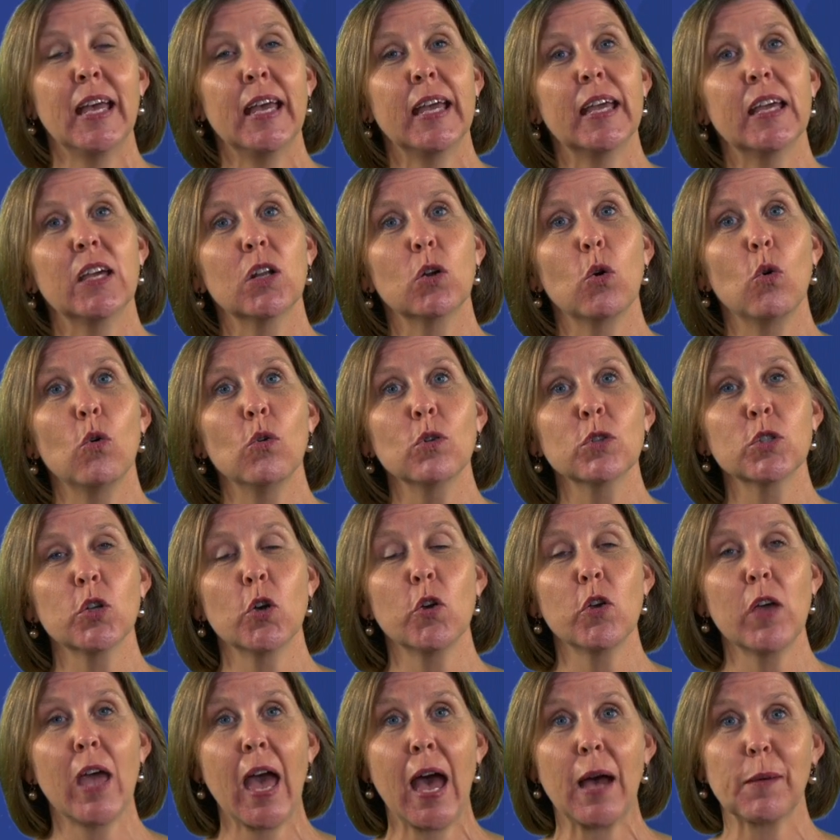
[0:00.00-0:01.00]
it also
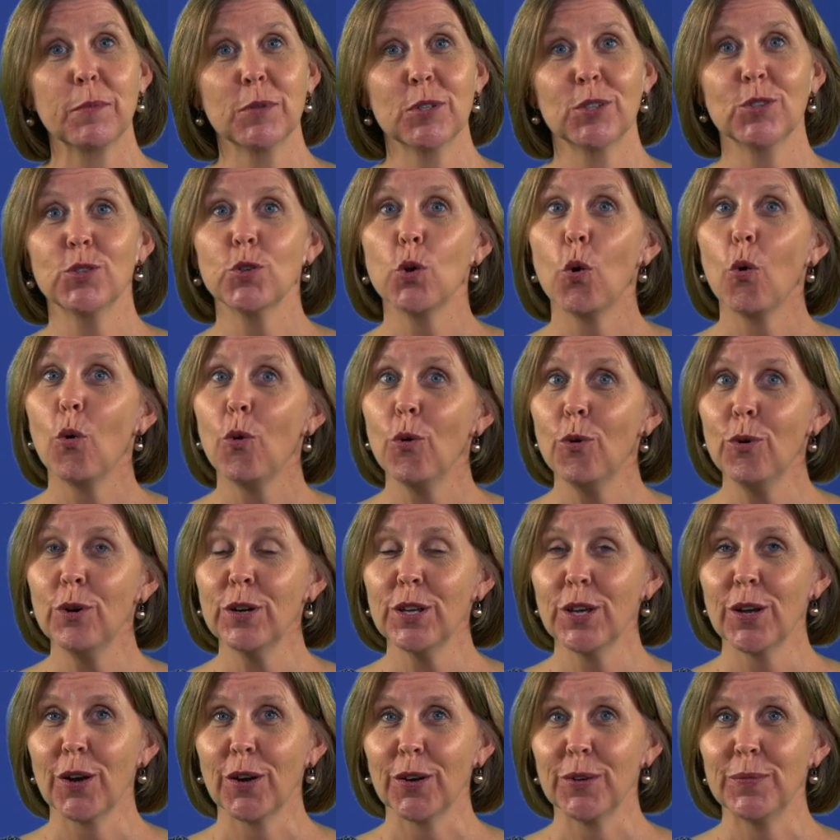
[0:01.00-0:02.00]
captures your
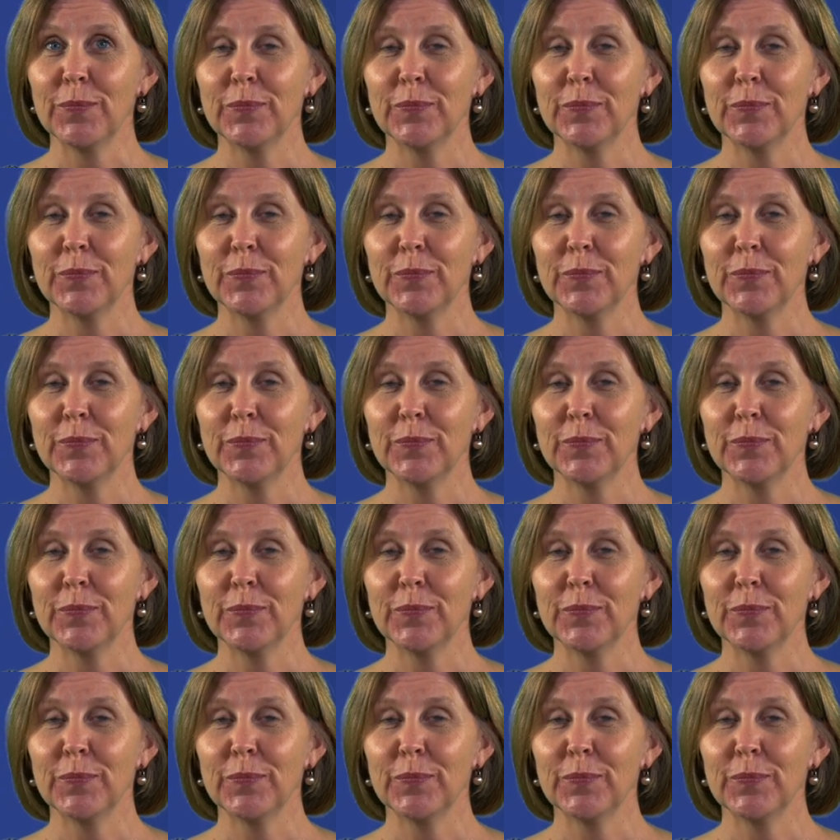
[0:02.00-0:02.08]
audio.